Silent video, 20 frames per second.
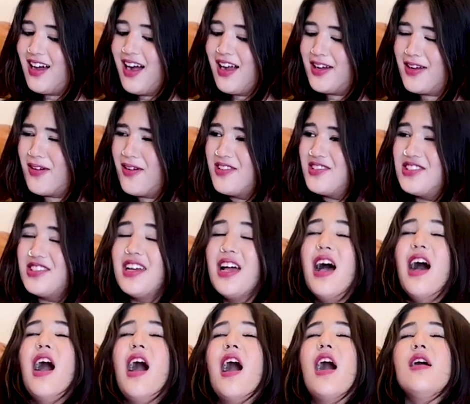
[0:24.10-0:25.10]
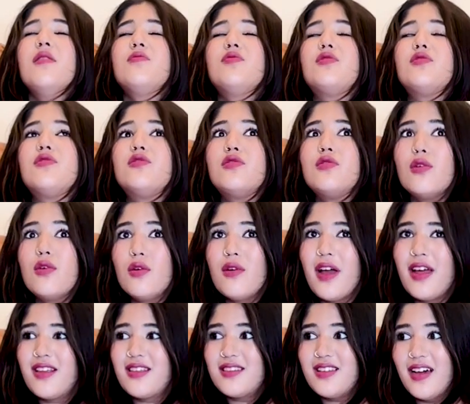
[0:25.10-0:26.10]
cardiology. I'm so
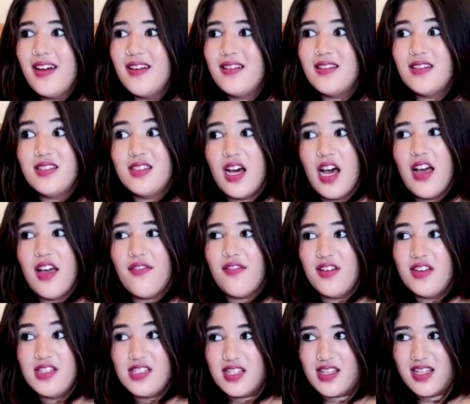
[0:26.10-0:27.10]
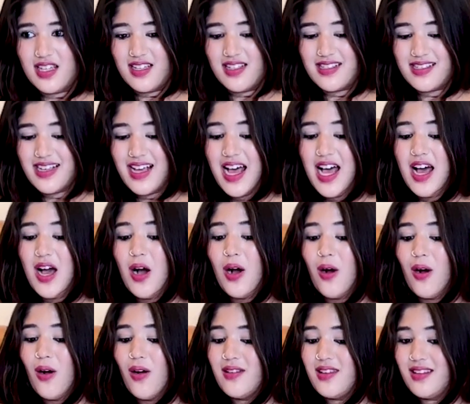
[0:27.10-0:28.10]
excited to dive into this,
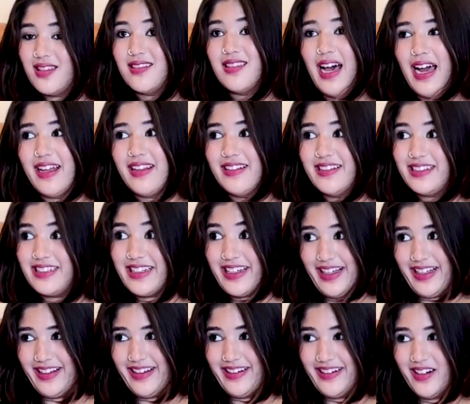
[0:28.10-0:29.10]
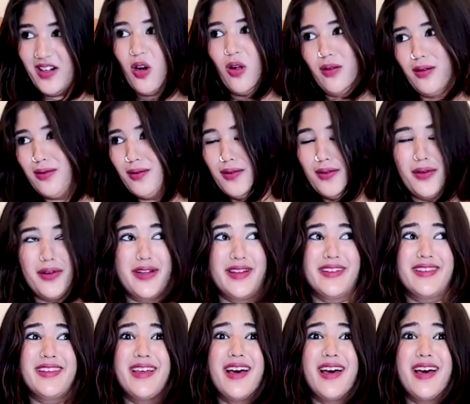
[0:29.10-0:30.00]
the silent killer, also known as